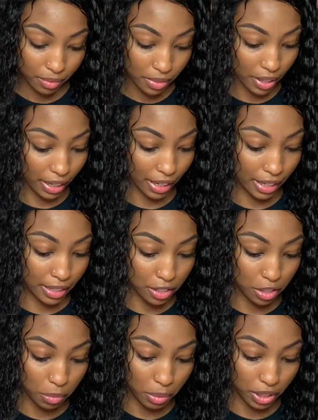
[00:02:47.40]
Again,
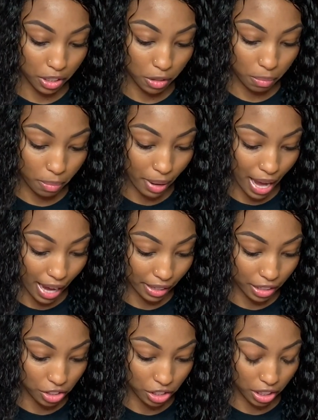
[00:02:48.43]
super cute
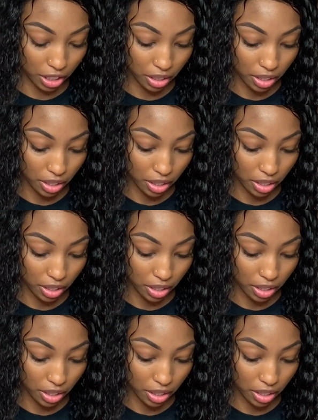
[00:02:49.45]
packaging.